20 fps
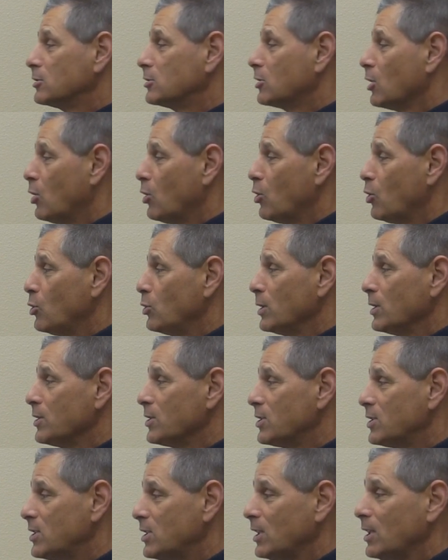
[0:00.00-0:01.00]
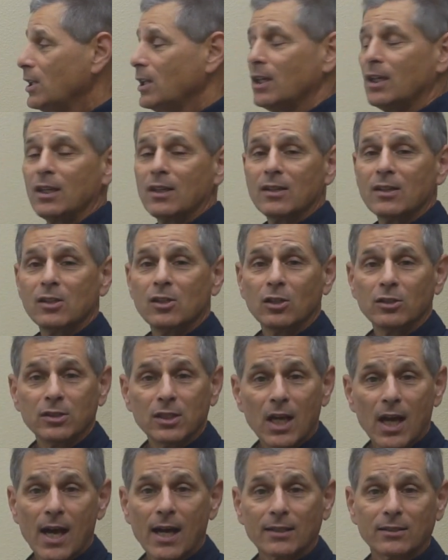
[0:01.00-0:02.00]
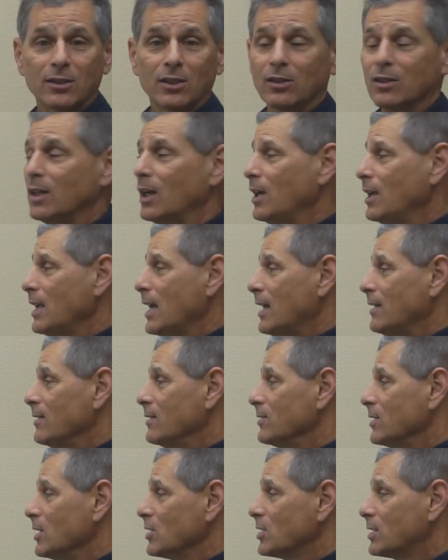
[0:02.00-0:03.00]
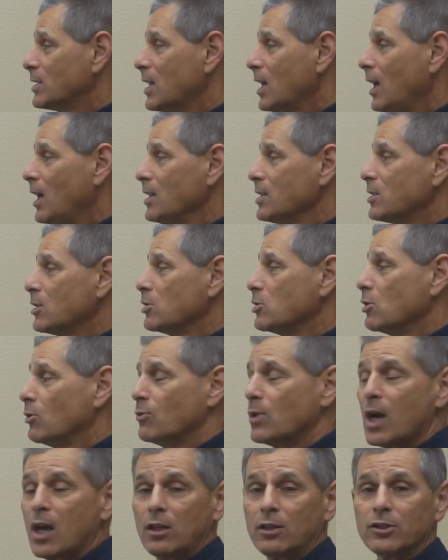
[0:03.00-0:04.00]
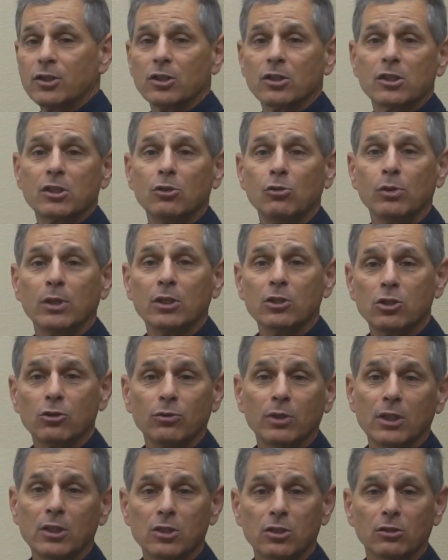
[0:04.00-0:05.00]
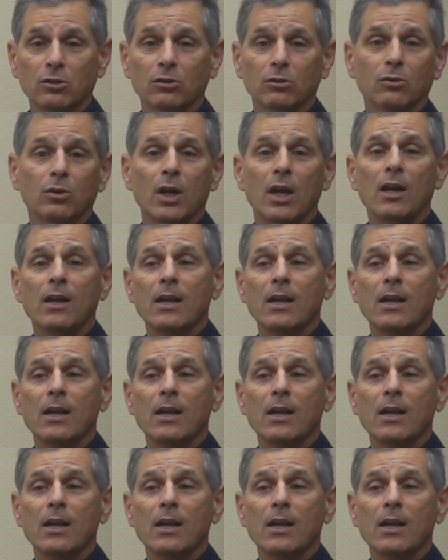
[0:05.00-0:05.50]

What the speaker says: Go see your doctor. And in this case, a urologist who can treat you